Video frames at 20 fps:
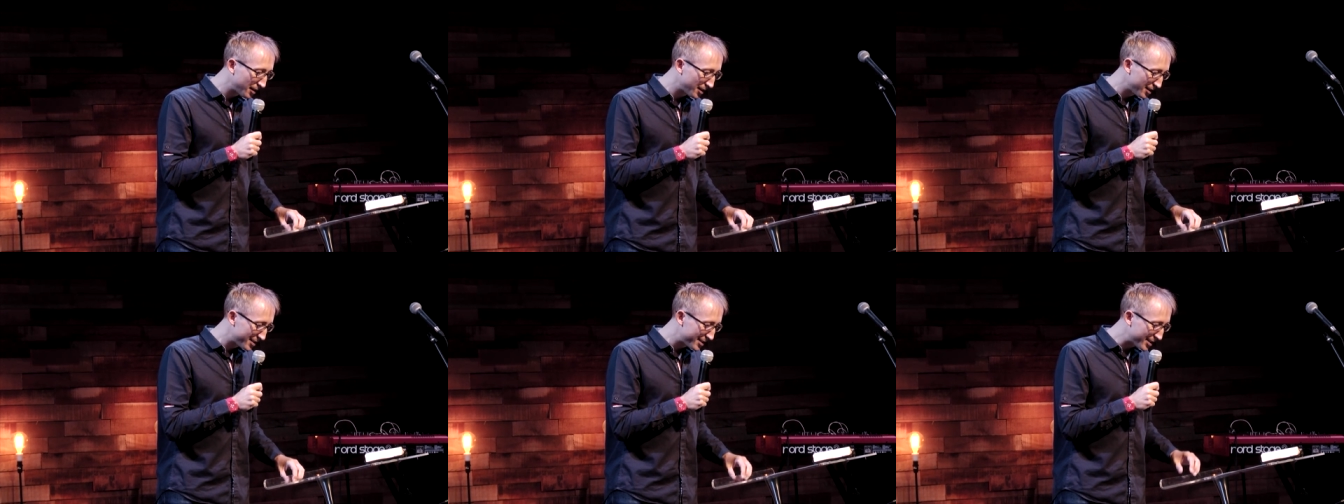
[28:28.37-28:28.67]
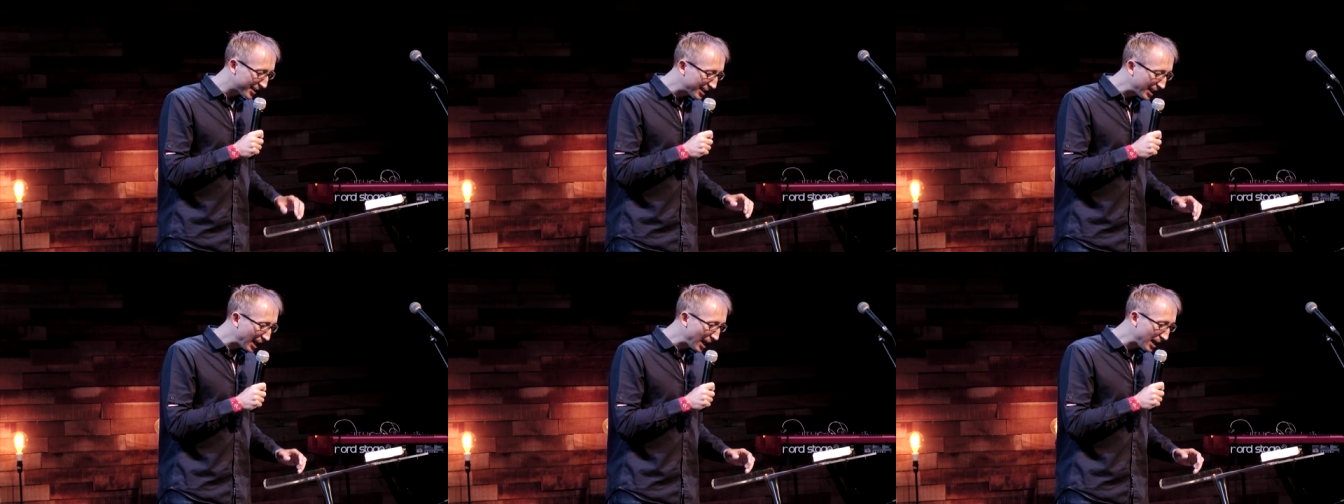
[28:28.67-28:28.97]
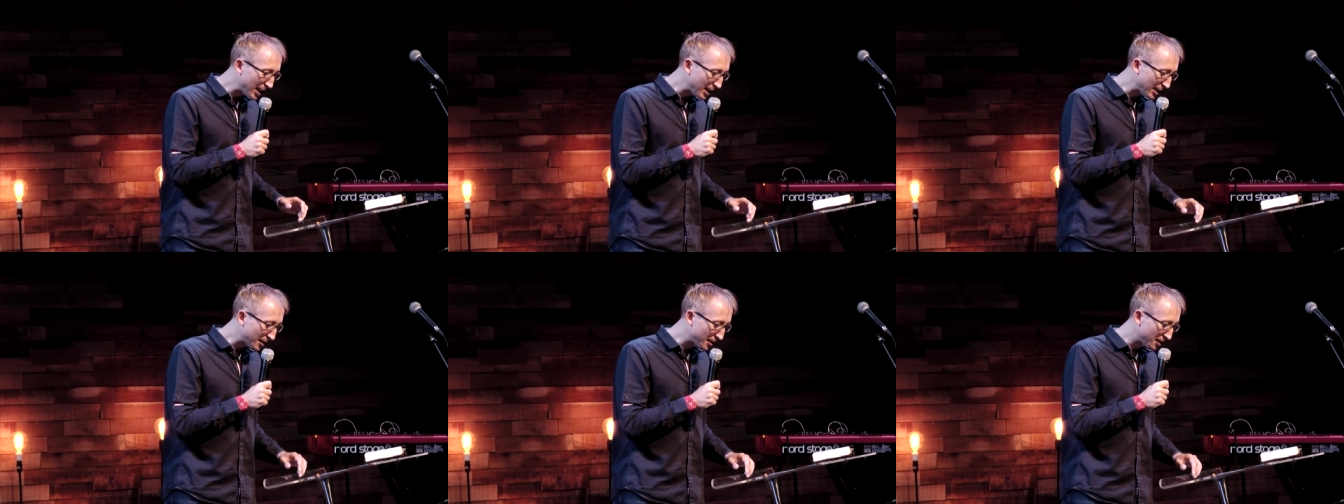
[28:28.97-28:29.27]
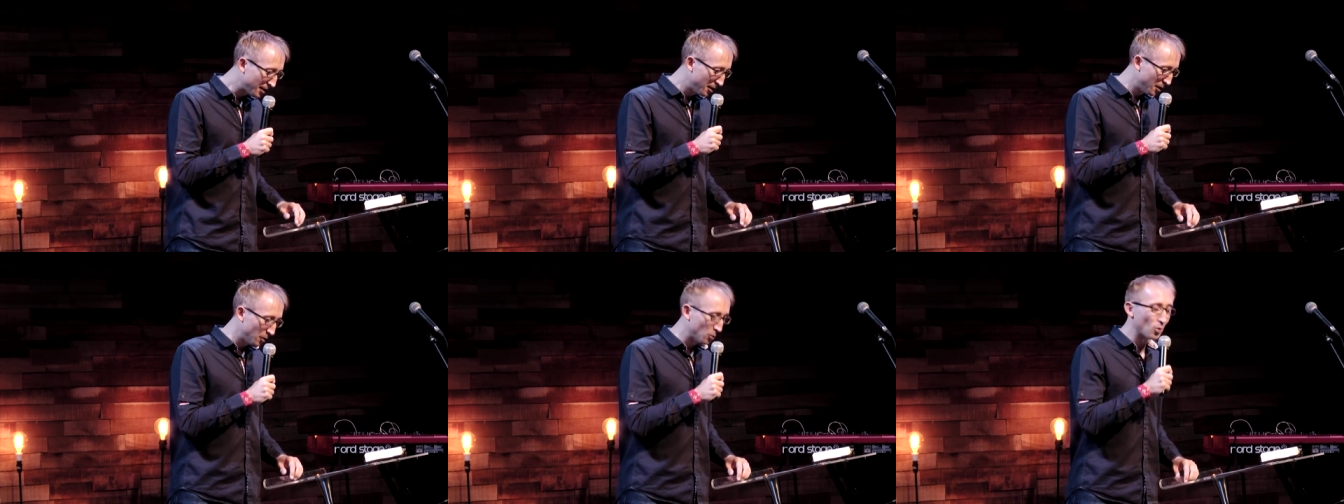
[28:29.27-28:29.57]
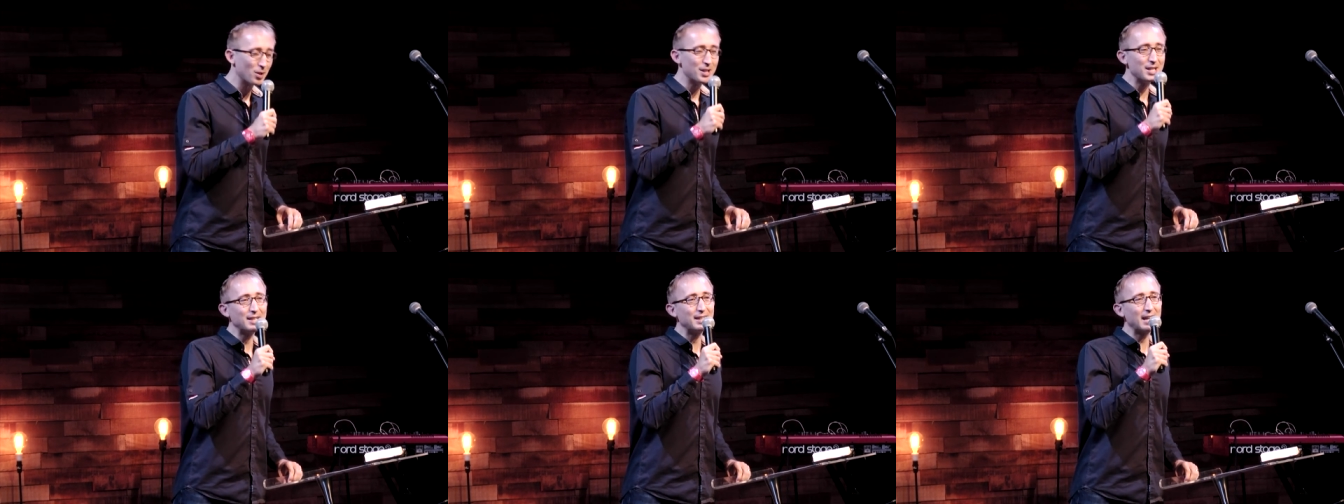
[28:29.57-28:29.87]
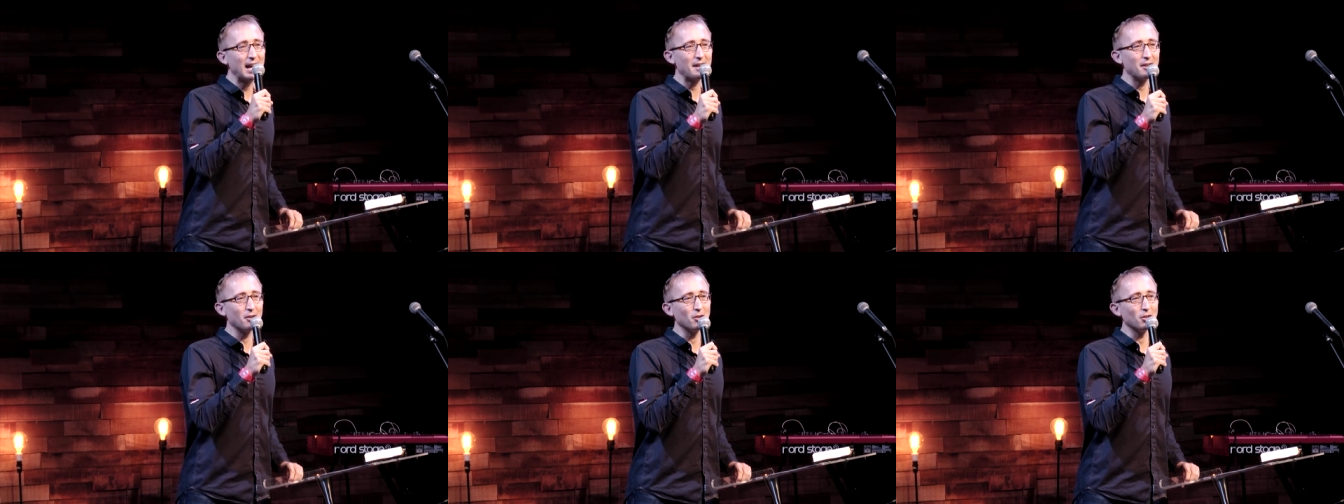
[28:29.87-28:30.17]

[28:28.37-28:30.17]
to gain what he cannot